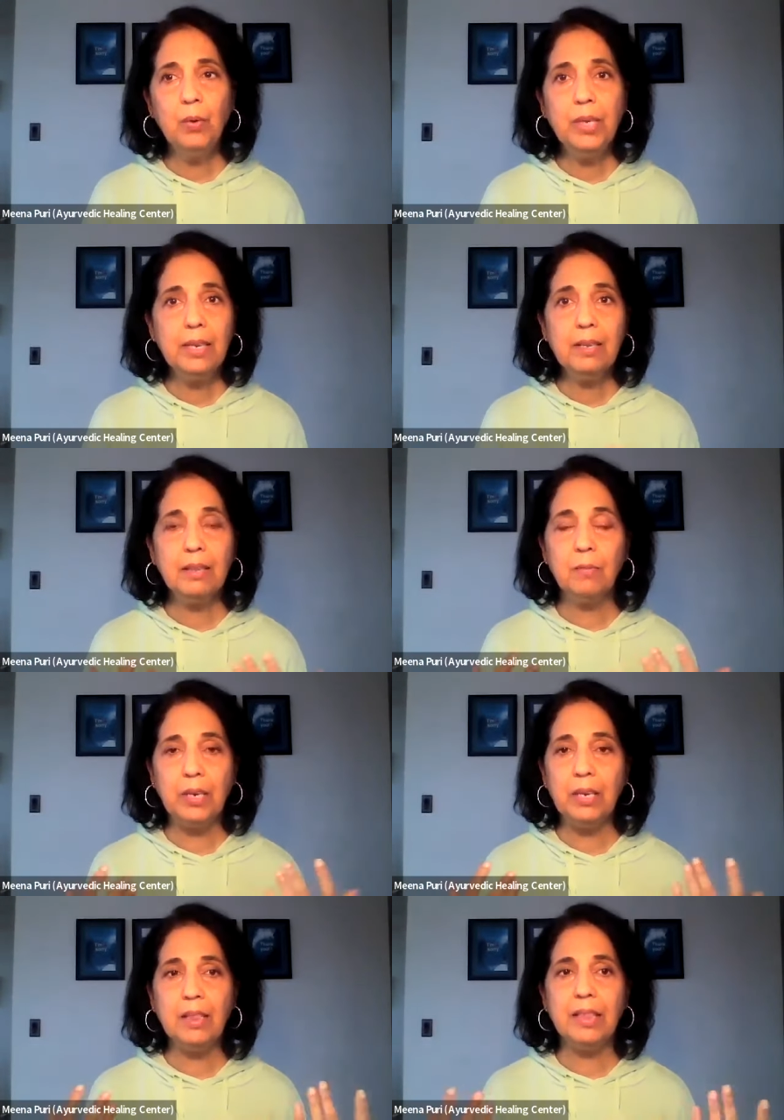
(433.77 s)
we didn't
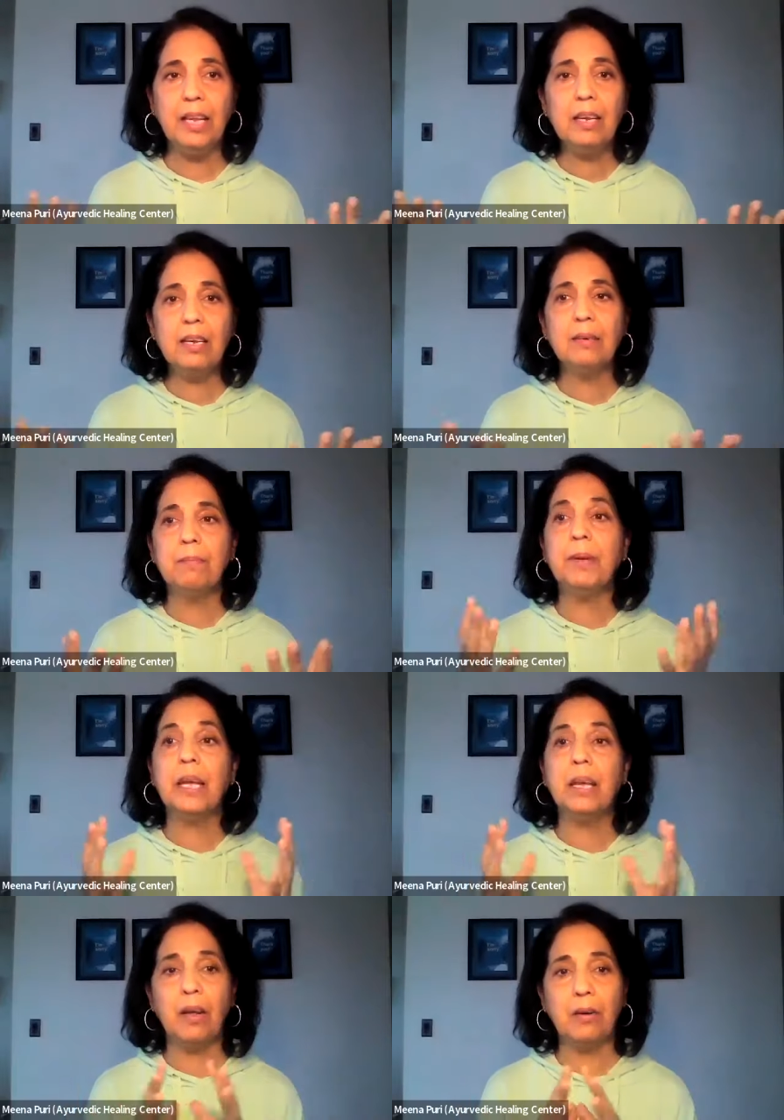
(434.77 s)
we didn't think
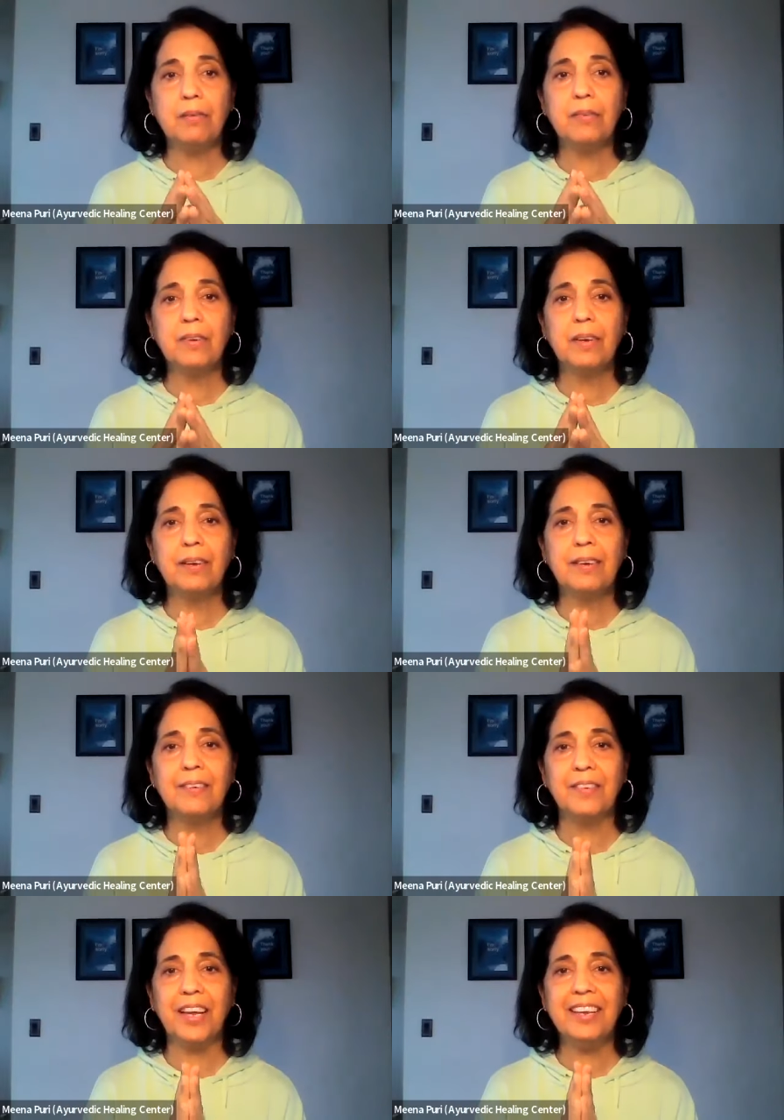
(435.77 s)
big enough
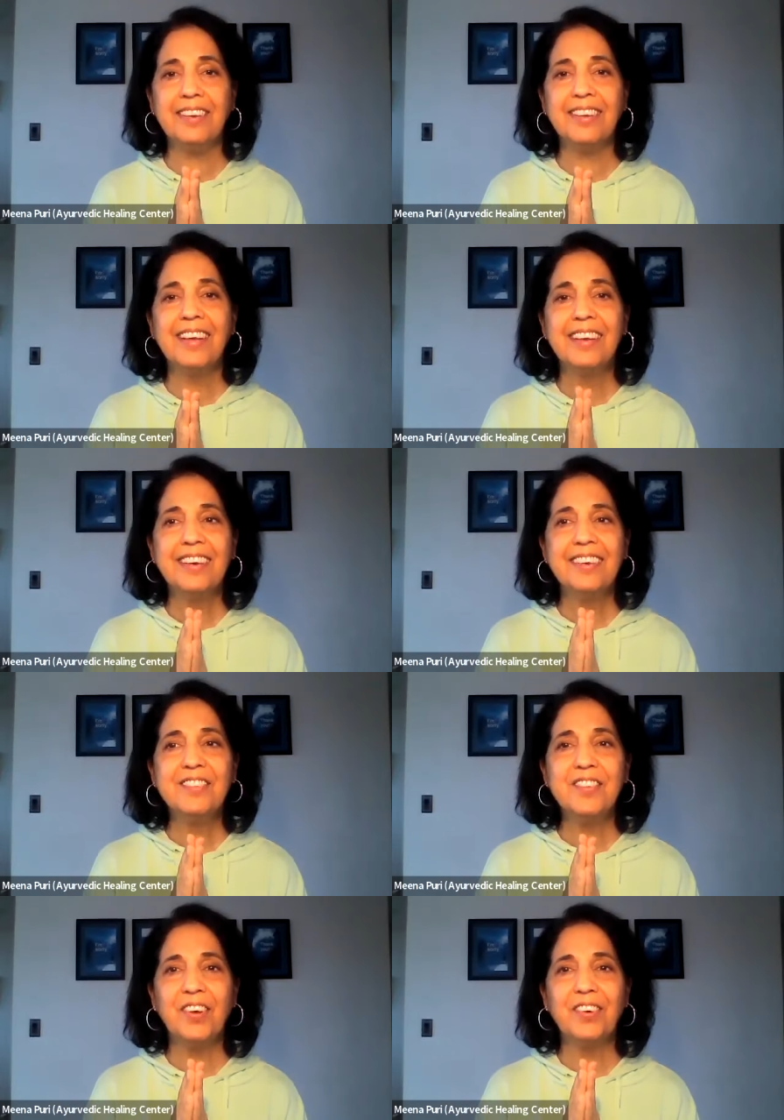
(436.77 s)
right
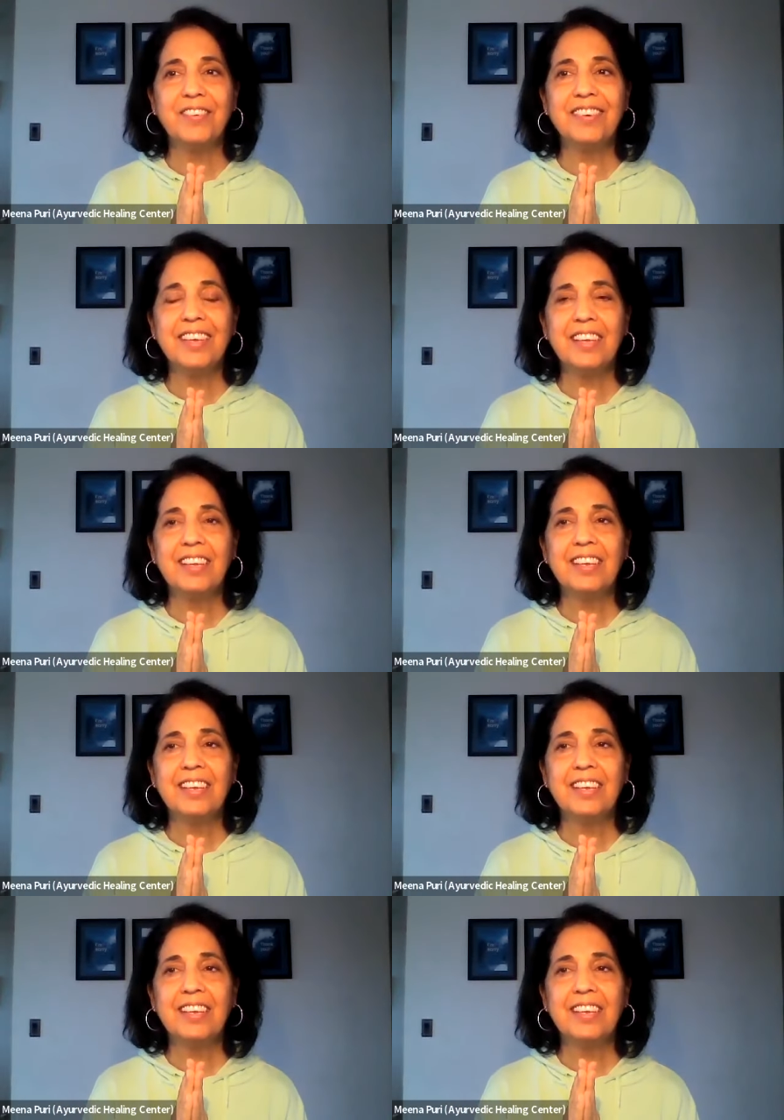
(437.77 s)
so